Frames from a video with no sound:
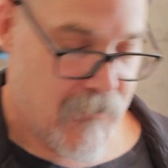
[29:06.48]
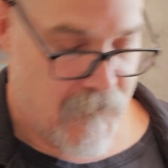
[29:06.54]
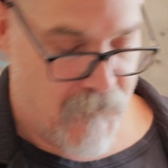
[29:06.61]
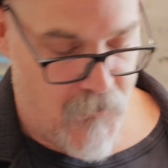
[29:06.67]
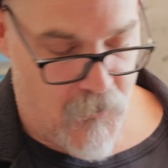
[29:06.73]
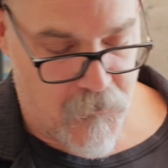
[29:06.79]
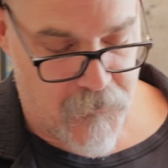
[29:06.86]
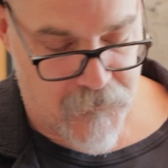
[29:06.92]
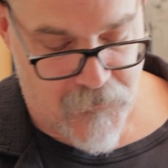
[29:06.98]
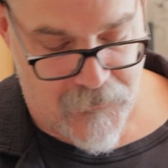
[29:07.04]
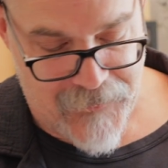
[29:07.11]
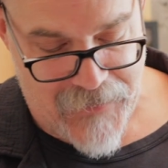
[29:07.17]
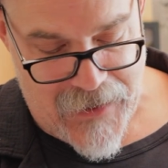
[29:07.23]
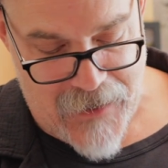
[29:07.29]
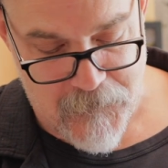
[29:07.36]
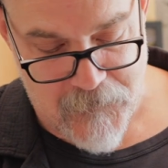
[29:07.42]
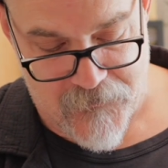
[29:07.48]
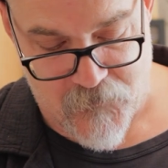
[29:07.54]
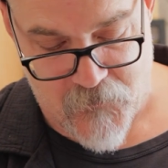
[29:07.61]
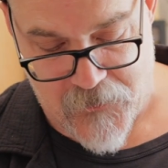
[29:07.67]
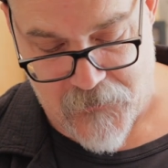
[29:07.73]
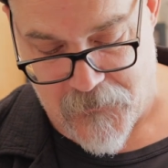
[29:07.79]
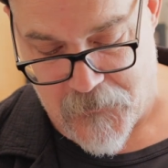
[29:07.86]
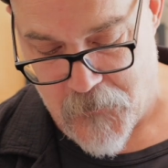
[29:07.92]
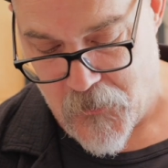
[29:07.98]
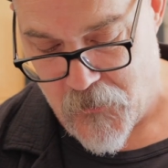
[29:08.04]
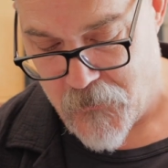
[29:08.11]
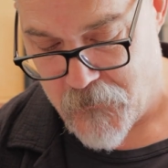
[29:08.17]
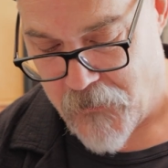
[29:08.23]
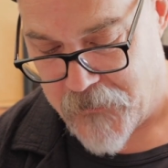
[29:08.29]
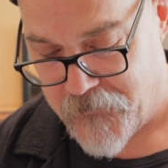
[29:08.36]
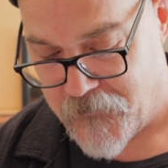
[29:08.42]
Focus on the atmosphere or
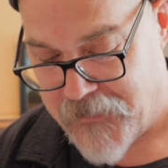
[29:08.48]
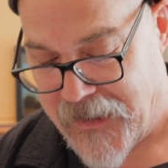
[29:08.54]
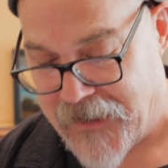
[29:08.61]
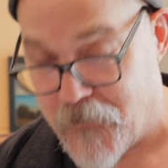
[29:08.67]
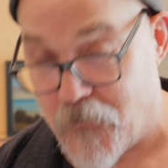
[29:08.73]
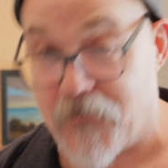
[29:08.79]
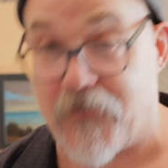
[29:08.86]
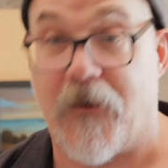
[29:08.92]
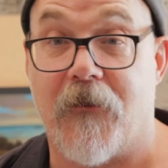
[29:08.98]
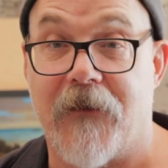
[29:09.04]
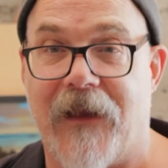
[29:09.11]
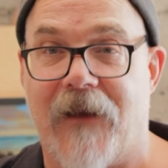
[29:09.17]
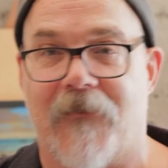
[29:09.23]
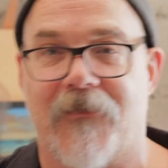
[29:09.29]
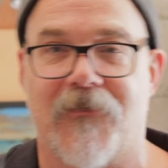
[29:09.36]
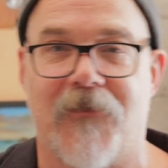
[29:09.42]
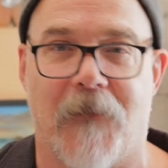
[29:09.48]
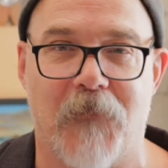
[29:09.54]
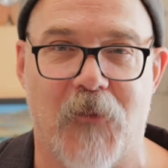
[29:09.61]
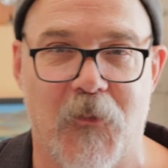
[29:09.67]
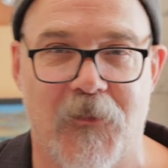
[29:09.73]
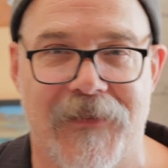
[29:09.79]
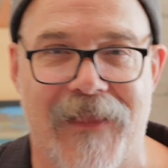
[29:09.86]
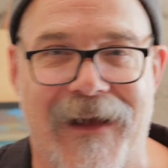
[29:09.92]
mood rather than accuracy. Okay, I'll stop doing